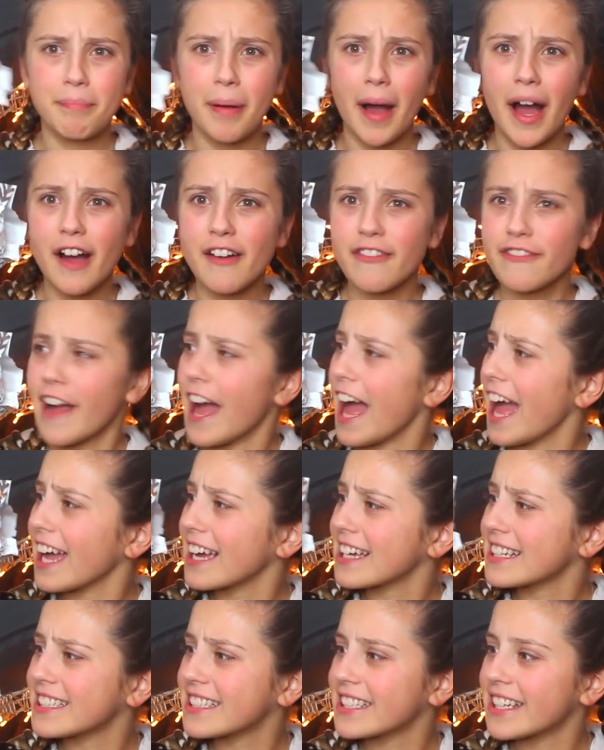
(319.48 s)

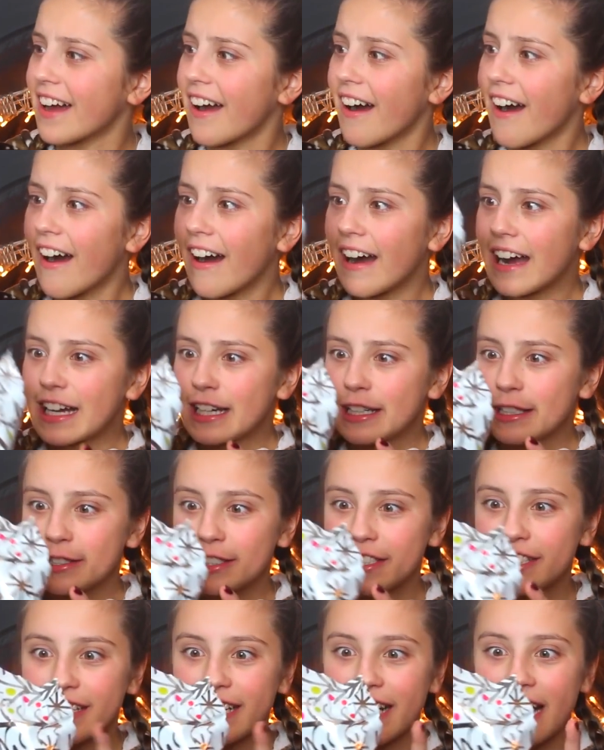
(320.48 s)
Perfect!
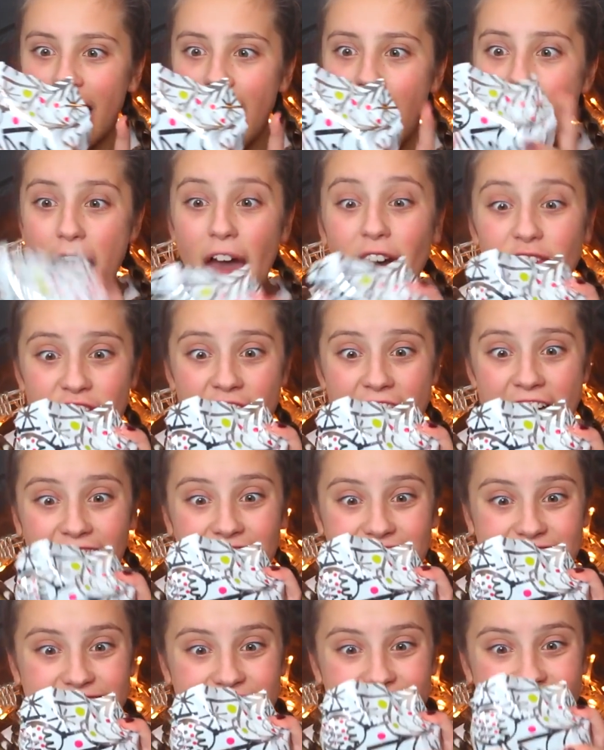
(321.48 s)
She's gonna love
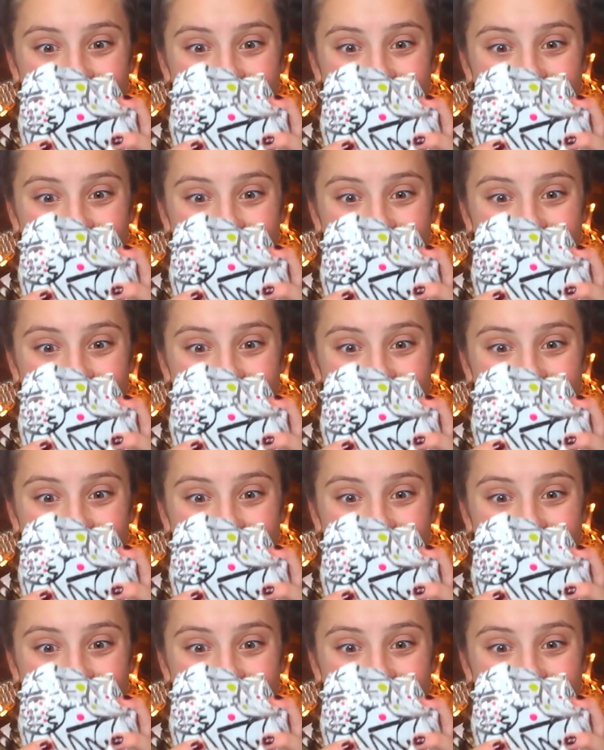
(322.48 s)
it!